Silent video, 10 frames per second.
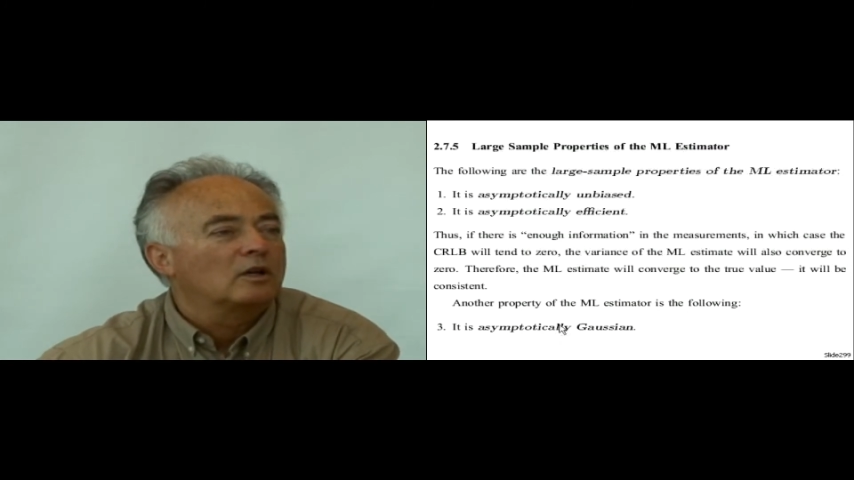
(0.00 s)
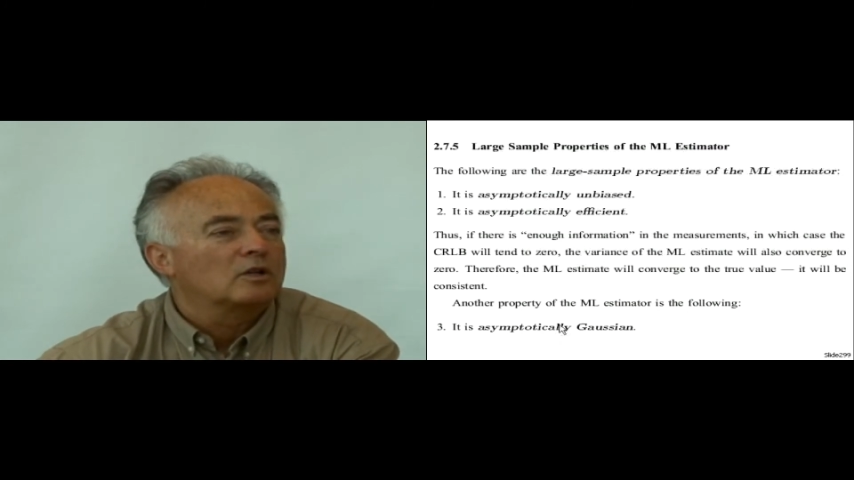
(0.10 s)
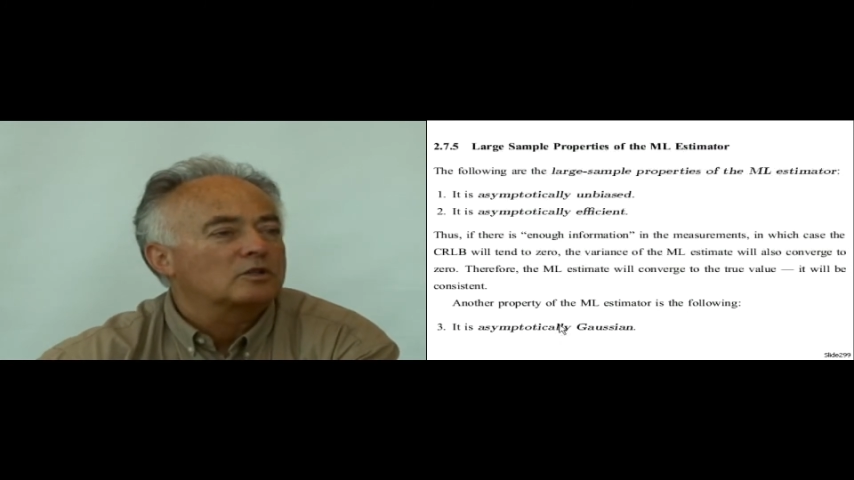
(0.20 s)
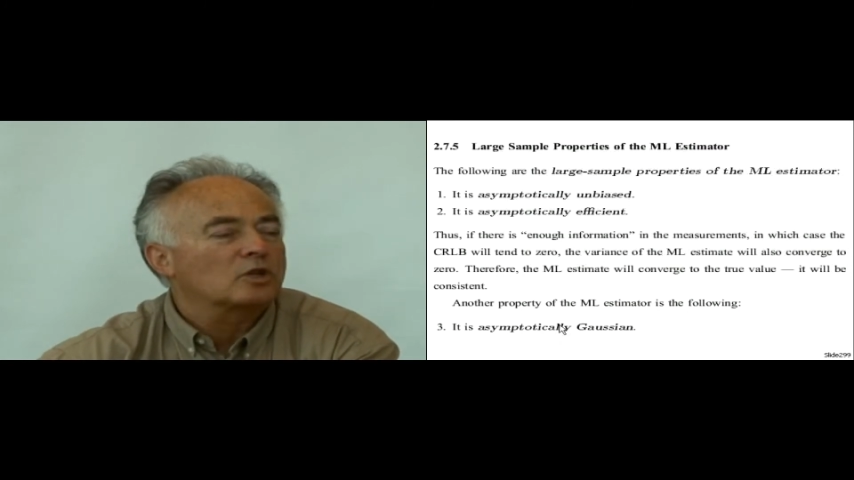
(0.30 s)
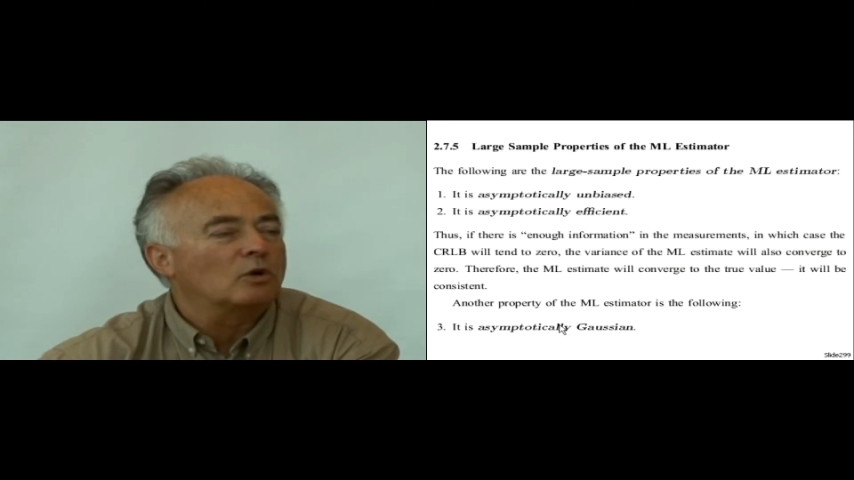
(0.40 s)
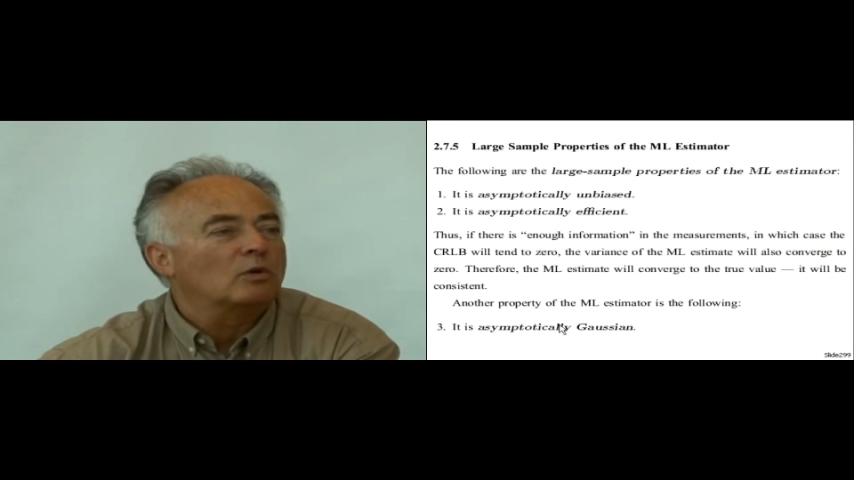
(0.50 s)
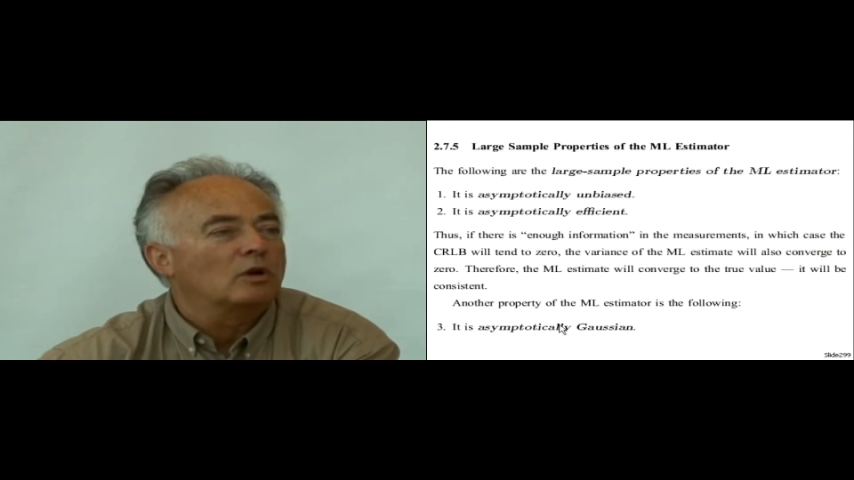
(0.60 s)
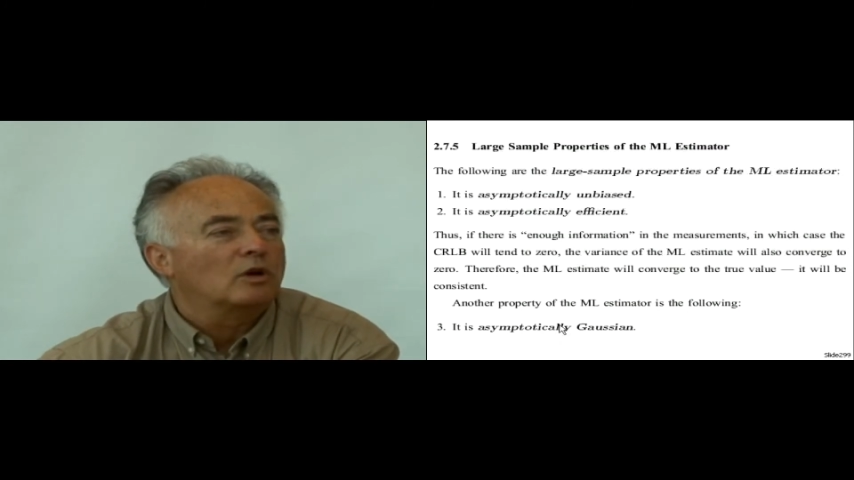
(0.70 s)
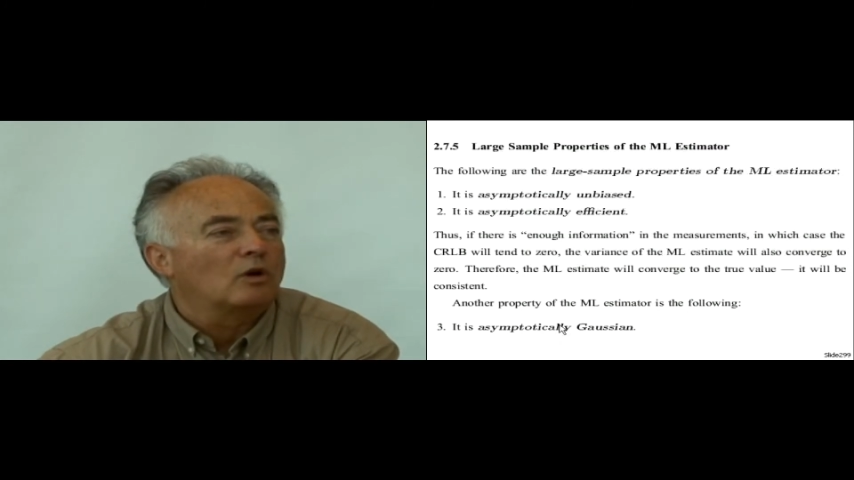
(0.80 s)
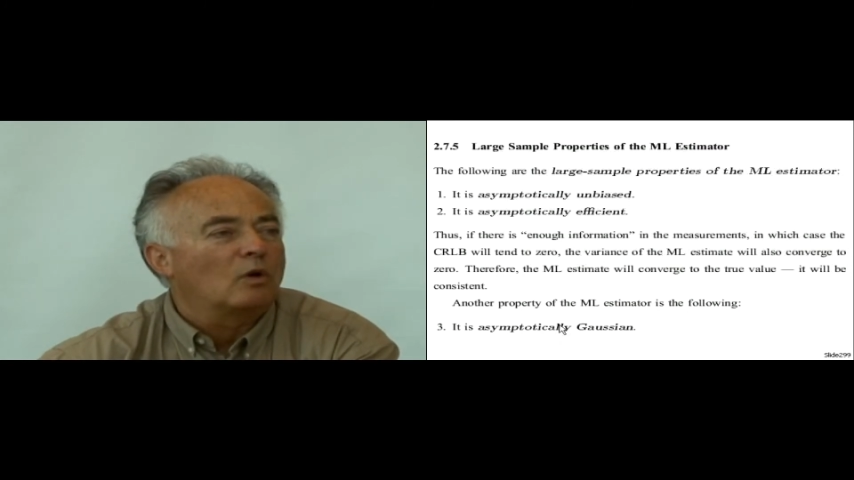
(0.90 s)
So,
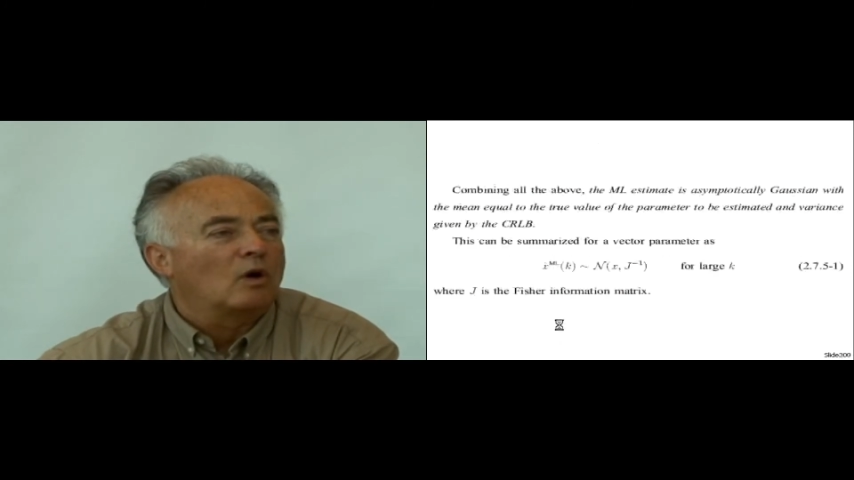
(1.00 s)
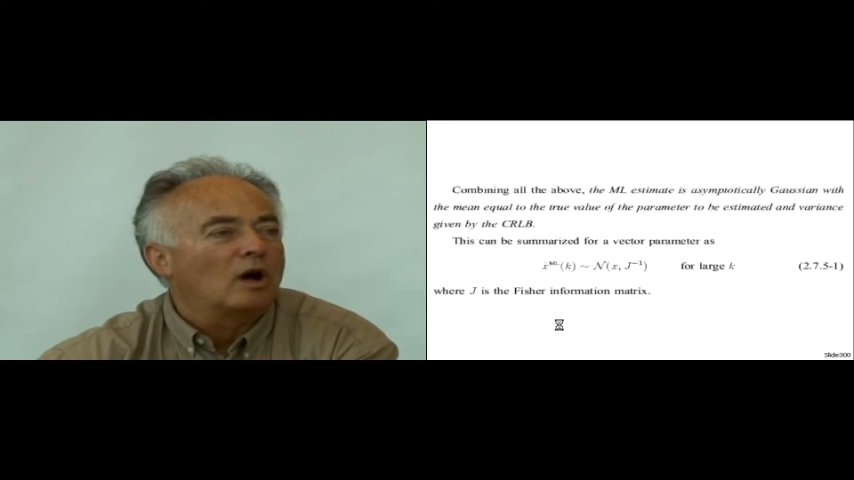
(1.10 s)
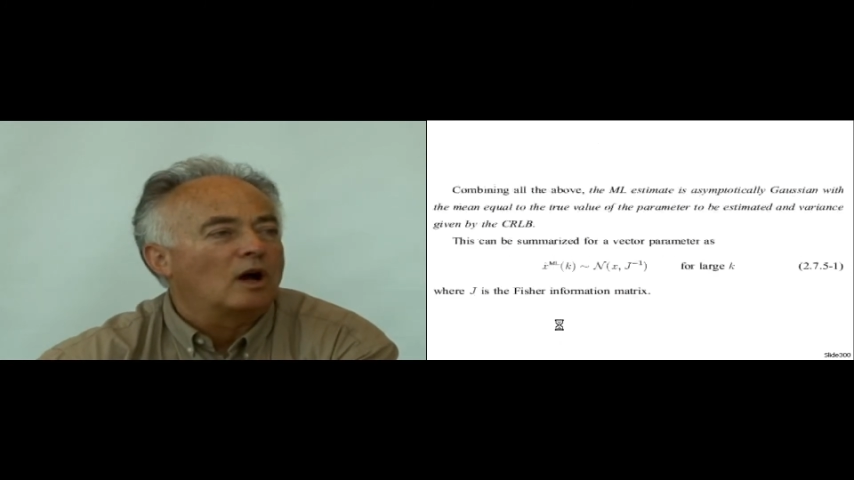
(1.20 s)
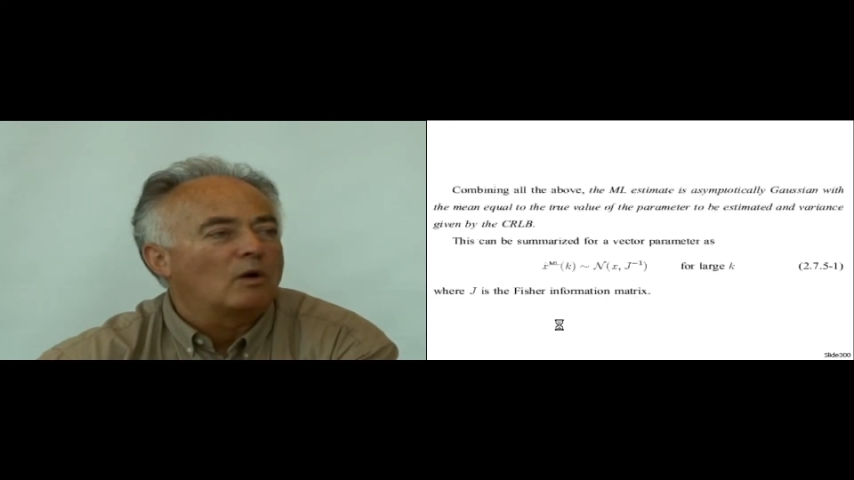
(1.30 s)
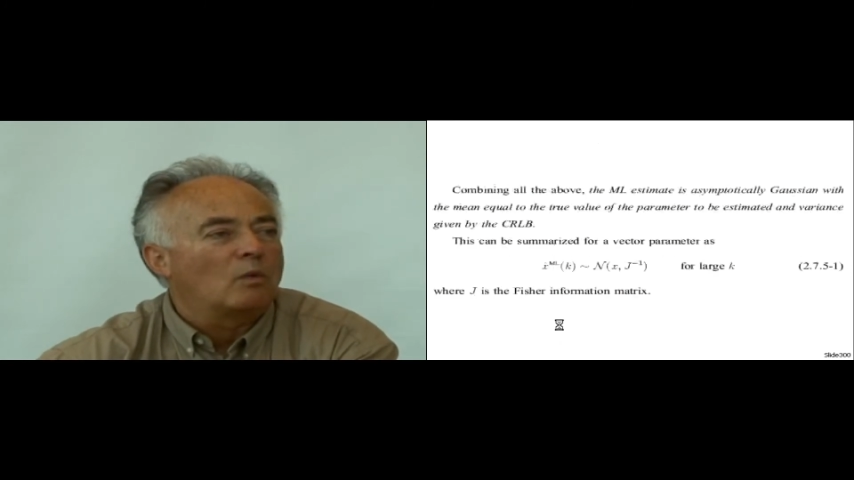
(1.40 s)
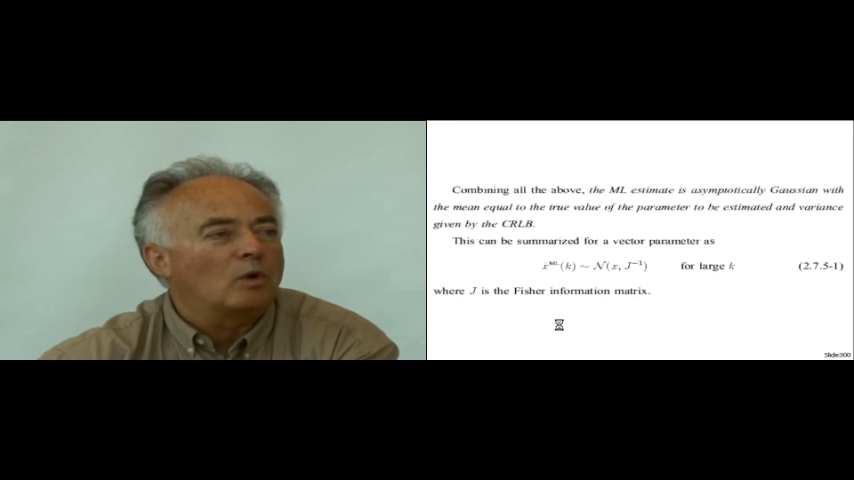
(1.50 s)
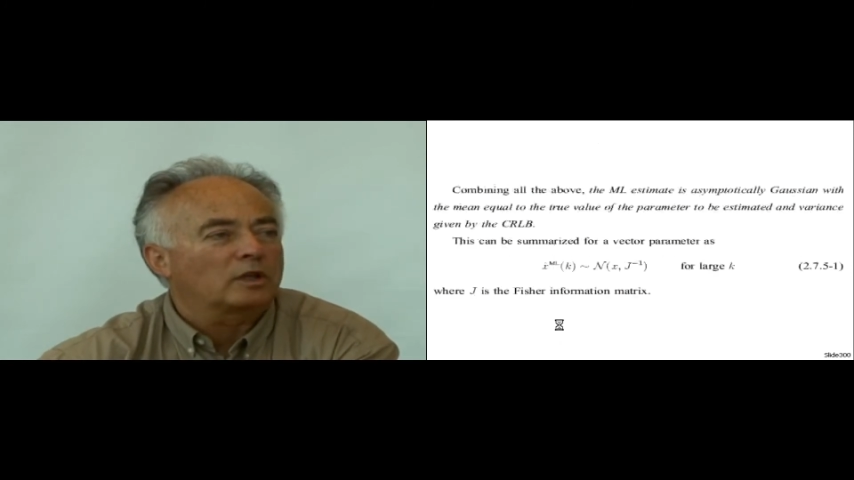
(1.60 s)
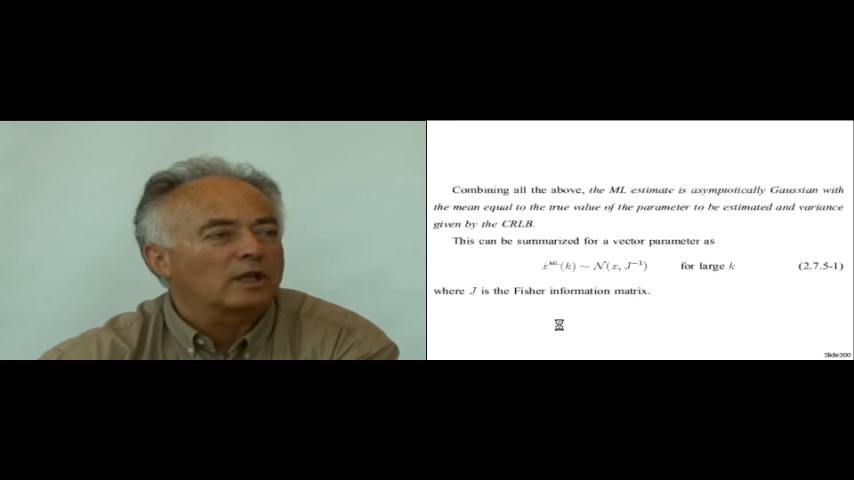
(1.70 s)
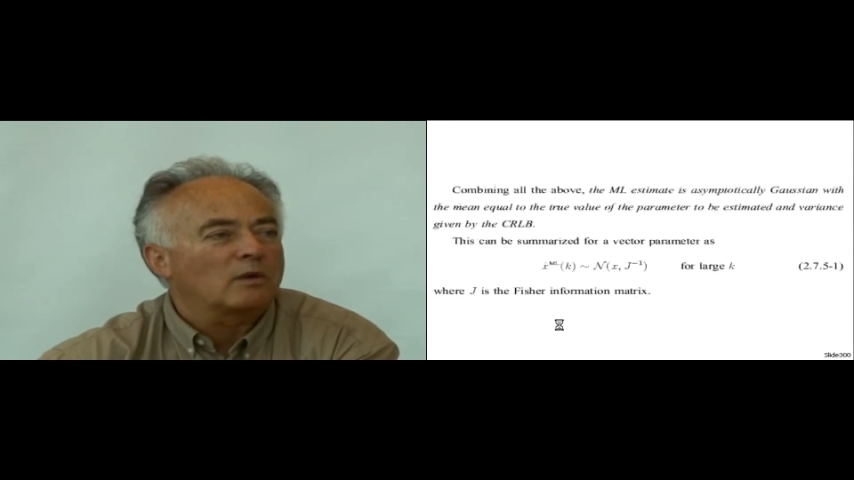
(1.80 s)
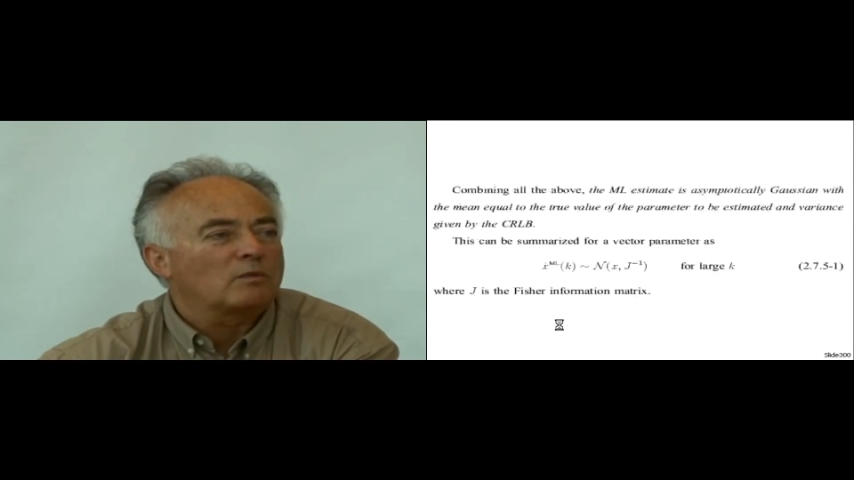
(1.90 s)

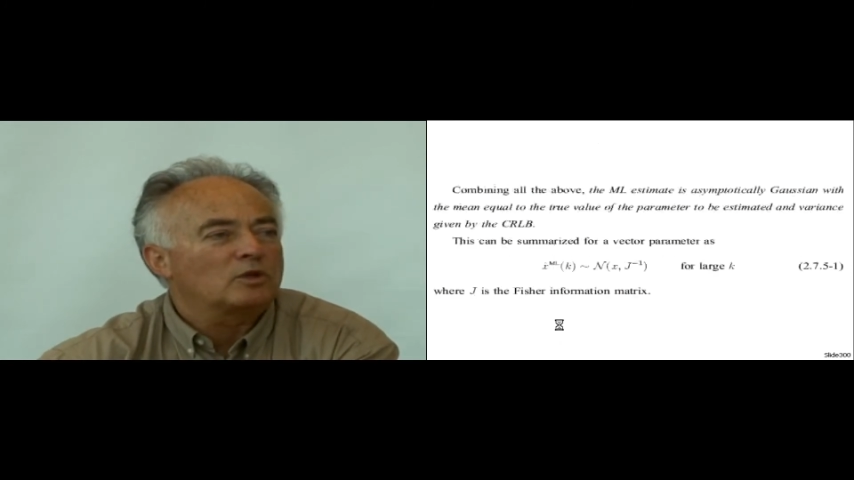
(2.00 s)
what can